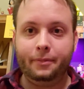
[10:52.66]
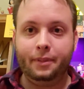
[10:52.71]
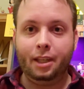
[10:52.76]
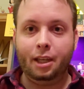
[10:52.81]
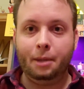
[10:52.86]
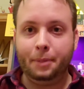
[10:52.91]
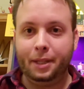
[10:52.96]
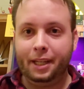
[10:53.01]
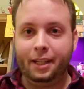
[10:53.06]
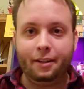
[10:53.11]
I
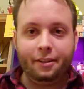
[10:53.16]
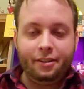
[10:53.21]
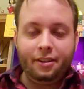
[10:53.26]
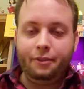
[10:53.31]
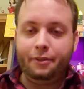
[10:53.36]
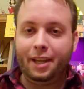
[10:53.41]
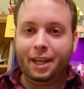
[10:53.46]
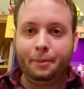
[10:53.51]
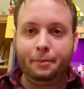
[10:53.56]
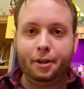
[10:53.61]
mean, he doesn't even
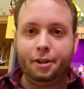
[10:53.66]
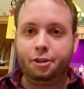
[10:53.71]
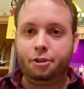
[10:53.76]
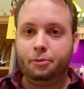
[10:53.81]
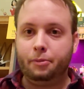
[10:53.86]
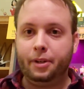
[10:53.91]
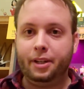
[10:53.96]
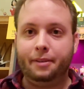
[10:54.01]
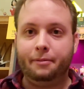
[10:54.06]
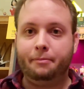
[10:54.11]
have much in the
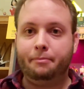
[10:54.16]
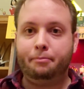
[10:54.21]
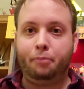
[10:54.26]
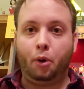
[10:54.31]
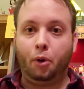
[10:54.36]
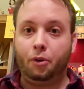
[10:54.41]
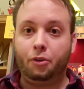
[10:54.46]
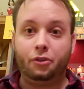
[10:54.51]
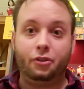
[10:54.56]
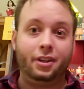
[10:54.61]
way of
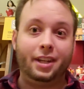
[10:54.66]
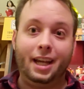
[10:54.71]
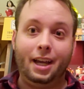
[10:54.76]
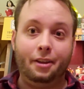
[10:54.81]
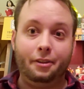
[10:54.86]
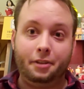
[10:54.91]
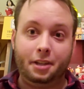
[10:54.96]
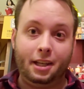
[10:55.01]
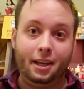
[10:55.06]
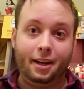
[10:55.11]

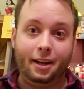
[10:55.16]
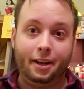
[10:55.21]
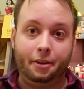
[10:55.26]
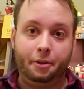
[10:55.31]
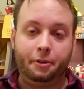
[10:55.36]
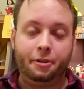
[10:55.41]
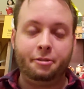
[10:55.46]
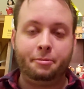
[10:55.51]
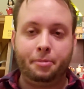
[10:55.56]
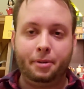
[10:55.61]
personality either.
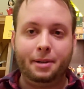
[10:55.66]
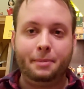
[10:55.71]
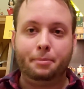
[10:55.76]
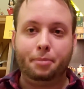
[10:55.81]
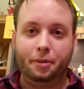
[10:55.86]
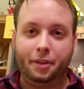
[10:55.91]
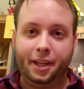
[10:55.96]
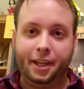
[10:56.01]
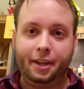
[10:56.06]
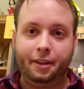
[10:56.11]
He's pretty
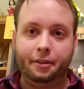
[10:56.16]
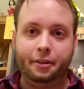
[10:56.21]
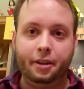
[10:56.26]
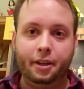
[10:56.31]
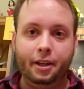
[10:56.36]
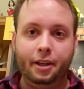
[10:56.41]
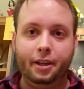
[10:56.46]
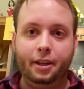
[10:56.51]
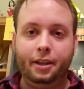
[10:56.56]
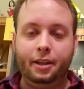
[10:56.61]
bland,
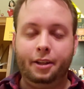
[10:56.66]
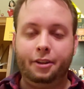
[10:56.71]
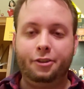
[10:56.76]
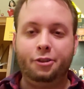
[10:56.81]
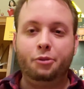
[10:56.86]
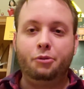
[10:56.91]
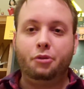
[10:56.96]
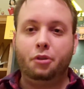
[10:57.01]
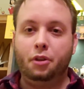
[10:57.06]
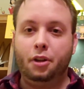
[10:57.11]
and
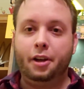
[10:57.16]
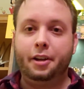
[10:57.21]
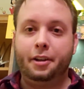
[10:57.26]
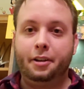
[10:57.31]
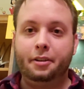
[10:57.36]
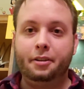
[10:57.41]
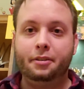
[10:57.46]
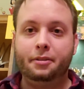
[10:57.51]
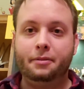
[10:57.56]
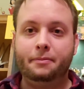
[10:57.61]
so's Lana.